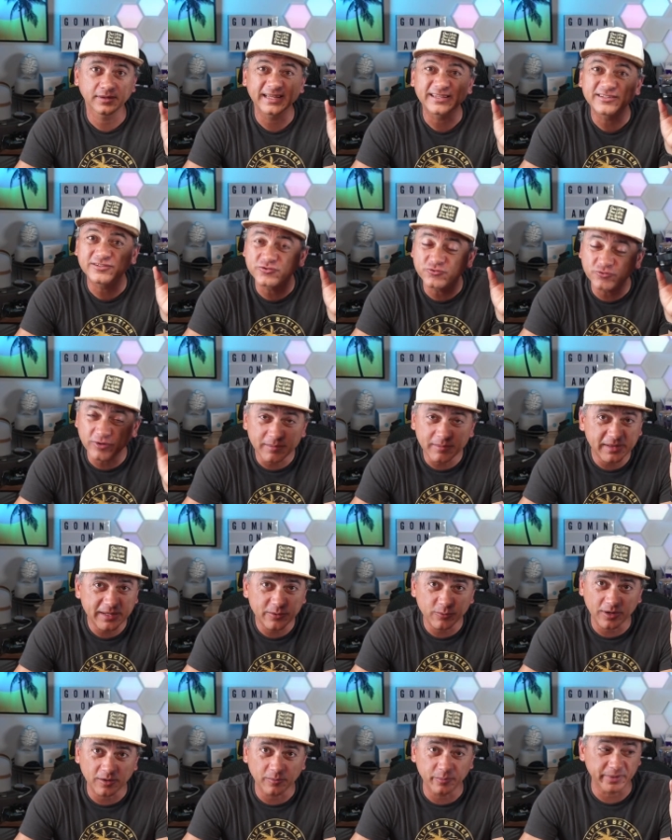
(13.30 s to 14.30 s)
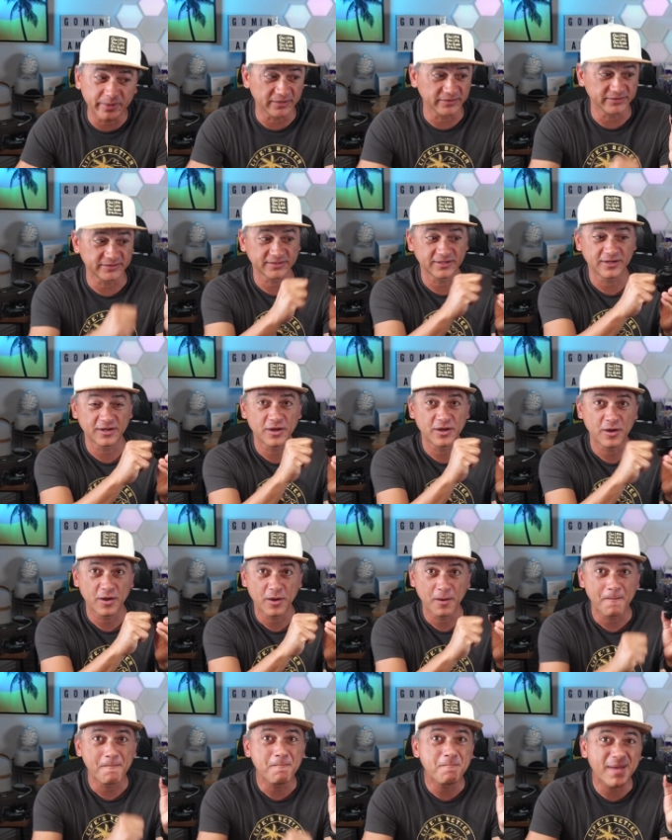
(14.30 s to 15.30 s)
Extremely well built,
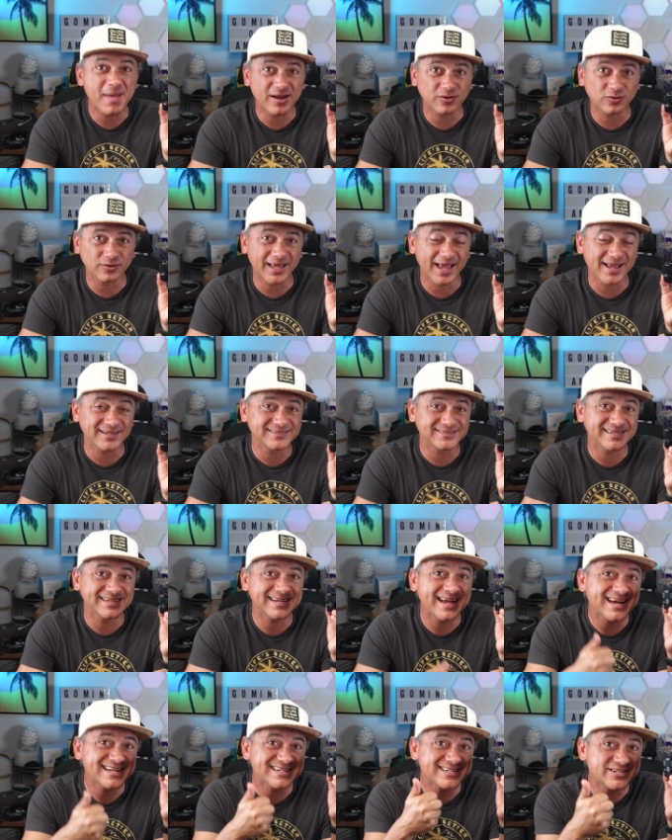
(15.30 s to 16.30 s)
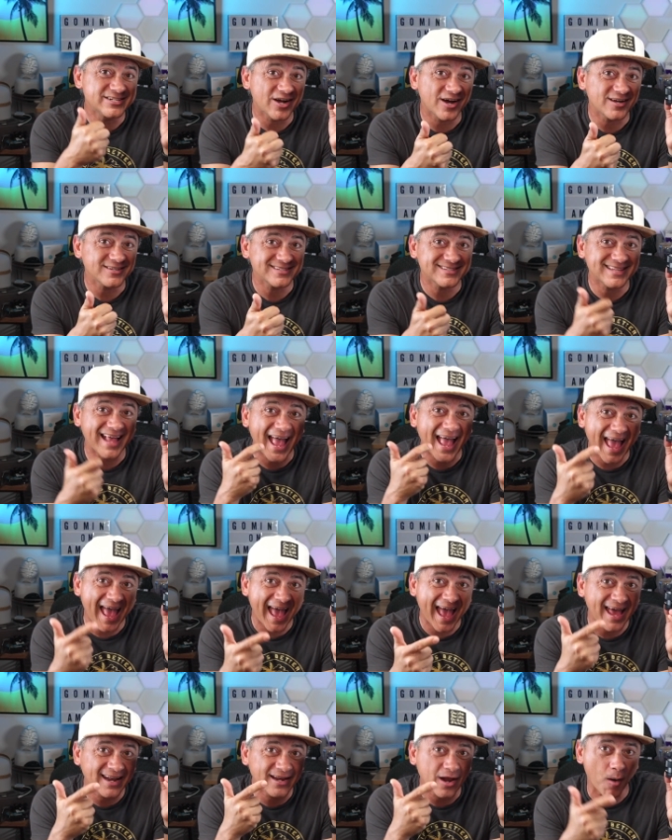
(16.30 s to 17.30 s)
metal casing, dust
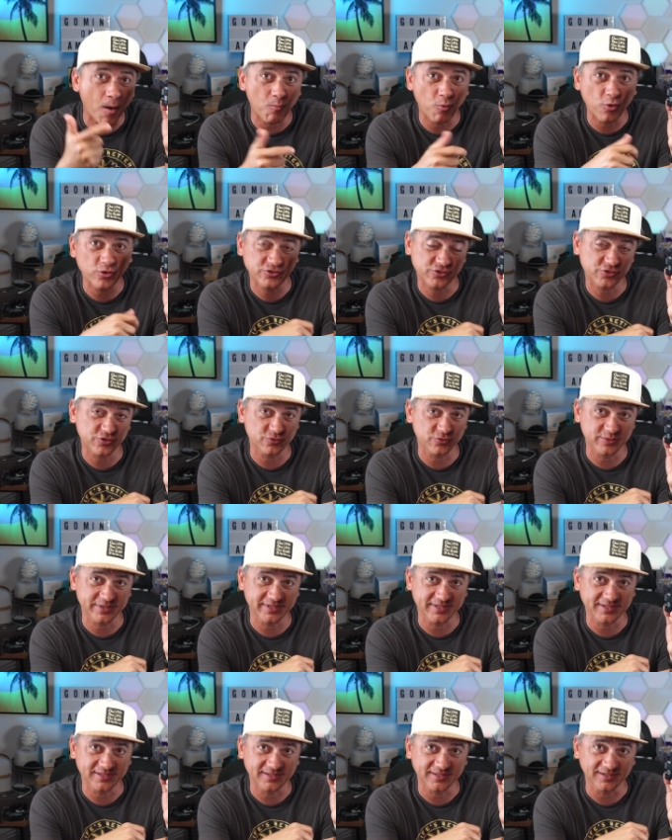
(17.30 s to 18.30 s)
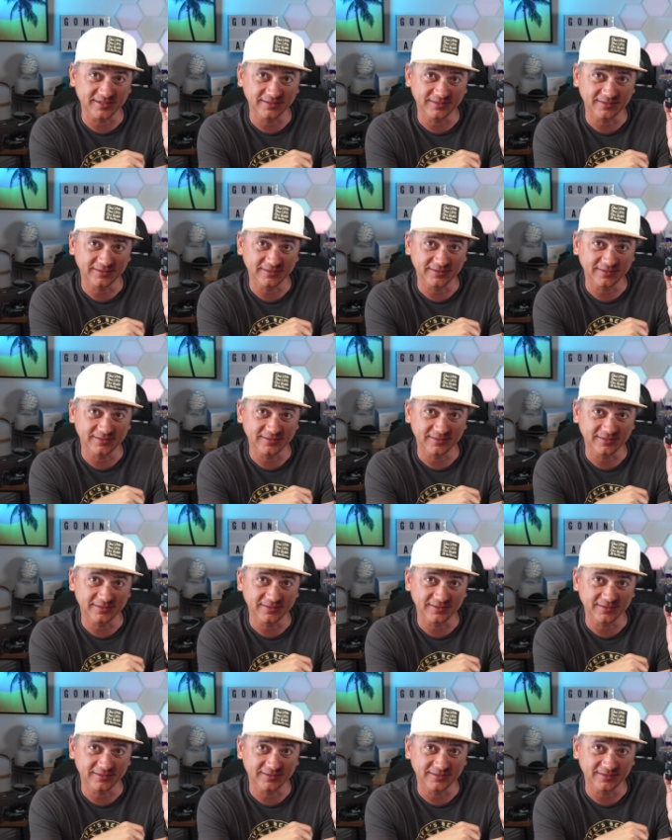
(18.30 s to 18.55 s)
and moisture resistant.